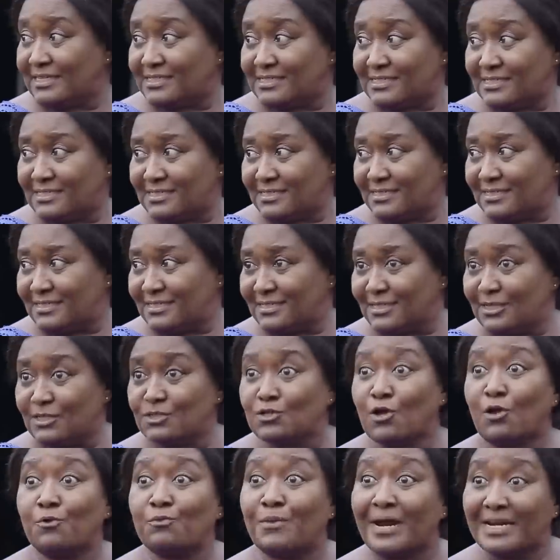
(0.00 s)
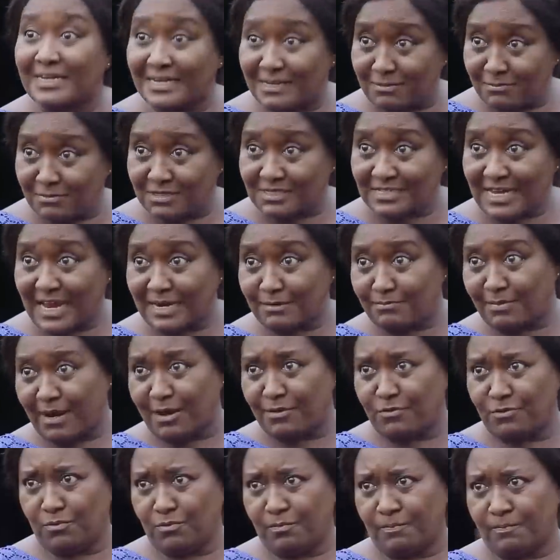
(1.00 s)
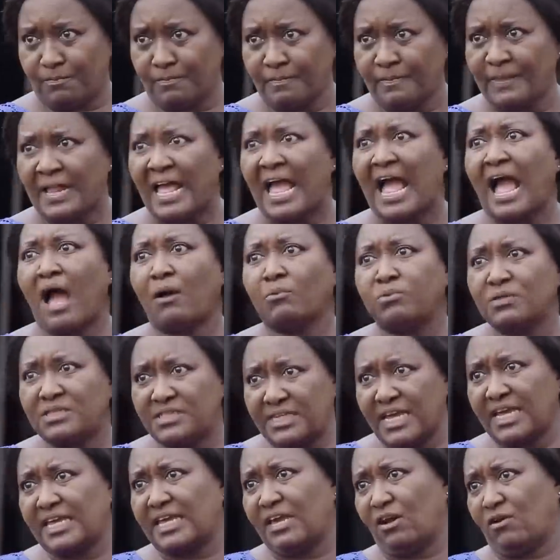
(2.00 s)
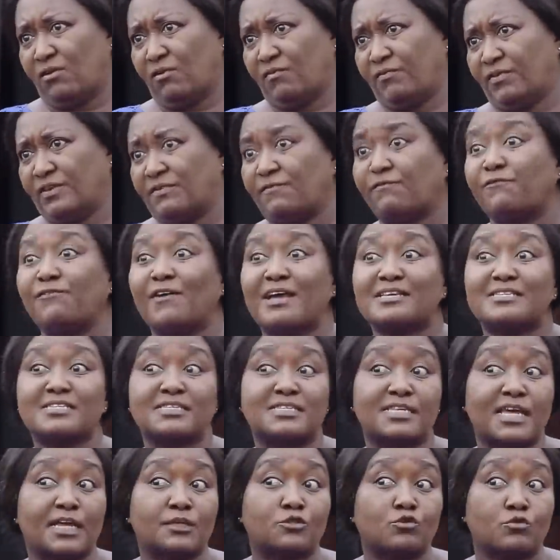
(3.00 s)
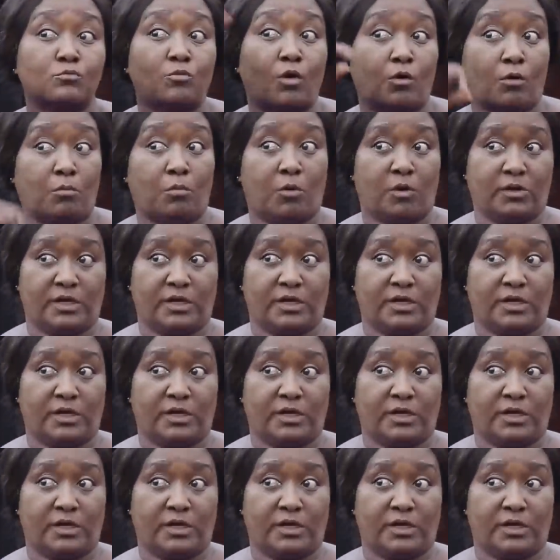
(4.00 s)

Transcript: that is already inside my room, I will take care of it. First thing tomorrow